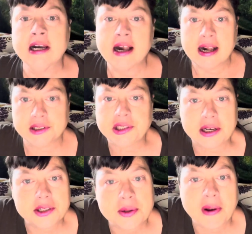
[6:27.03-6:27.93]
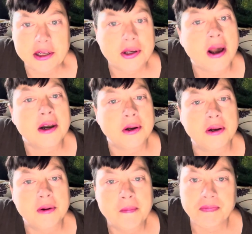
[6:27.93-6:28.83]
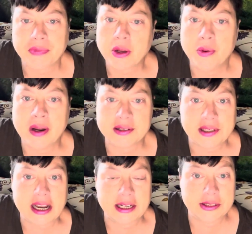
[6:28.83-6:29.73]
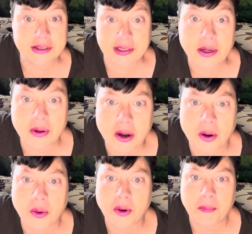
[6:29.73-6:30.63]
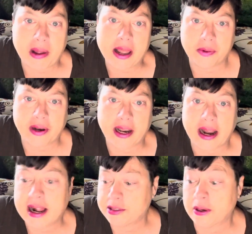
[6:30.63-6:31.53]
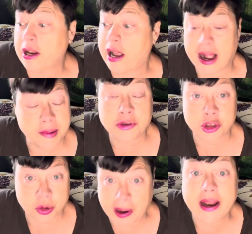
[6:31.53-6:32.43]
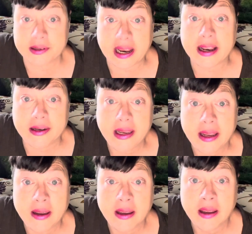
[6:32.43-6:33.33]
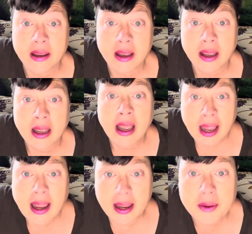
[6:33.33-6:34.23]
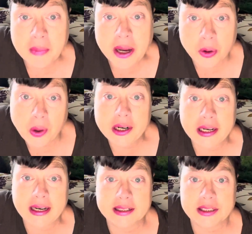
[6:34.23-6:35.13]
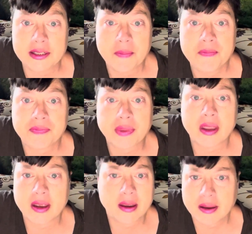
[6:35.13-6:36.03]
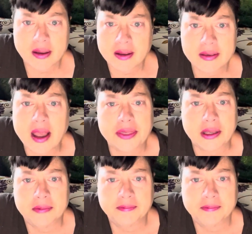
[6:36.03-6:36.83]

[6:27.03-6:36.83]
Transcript: I sent it to my daughter, who has like 0 battery. I said, I'm stranded in my coordinates. Nothing.